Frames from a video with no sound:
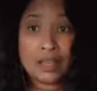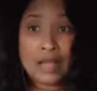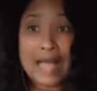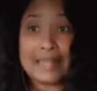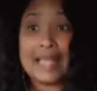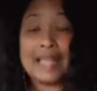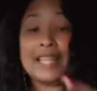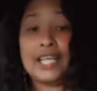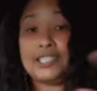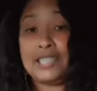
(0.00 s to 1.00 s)
and then
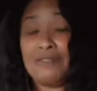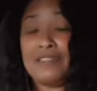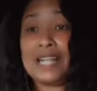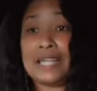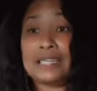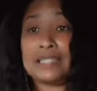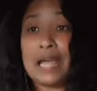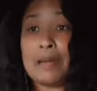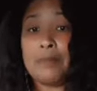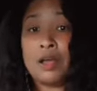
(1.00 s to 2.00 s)
they're serving that to
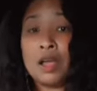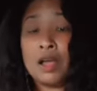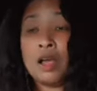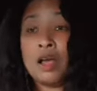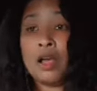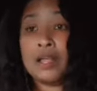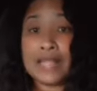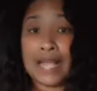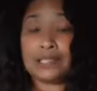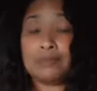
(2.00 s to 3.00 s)
them
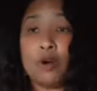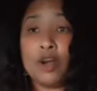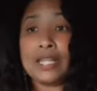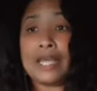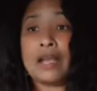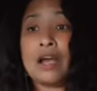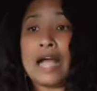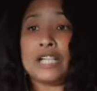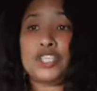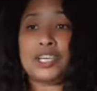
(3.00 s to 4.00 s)
next morning,
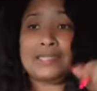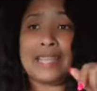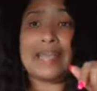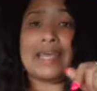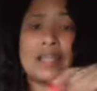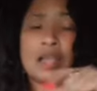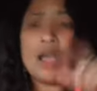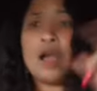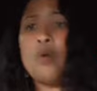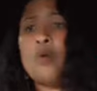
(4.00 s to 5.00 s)
and she's thinking,
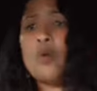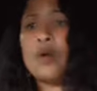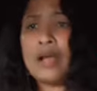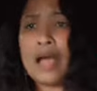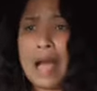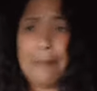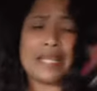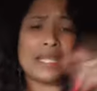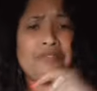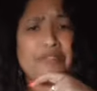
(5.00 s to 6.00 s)
I'm
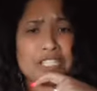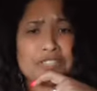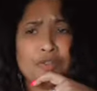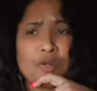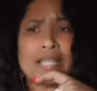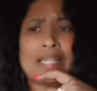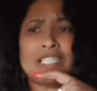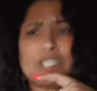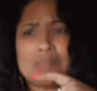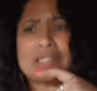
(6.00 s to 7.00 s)
getting fresh food. And
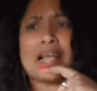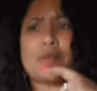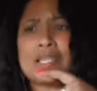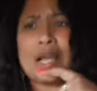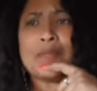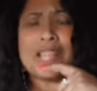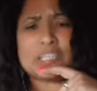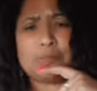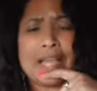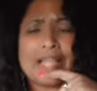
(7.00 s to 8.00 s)
then she was like, well, that would
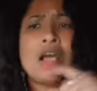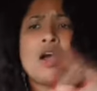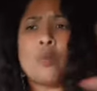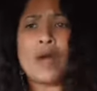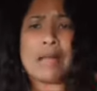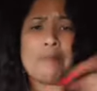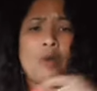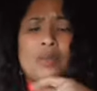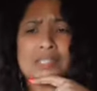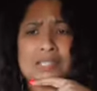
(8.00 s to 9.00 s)
explain why I'm
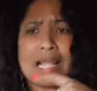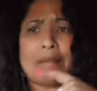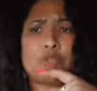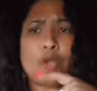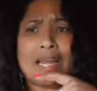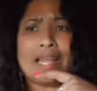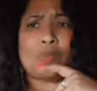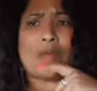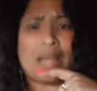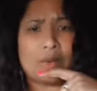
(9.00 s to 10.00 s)
always on the damn toilet
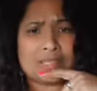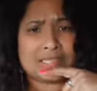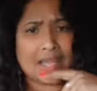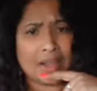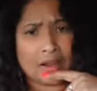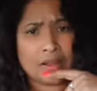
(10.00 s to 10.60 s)
while I was there.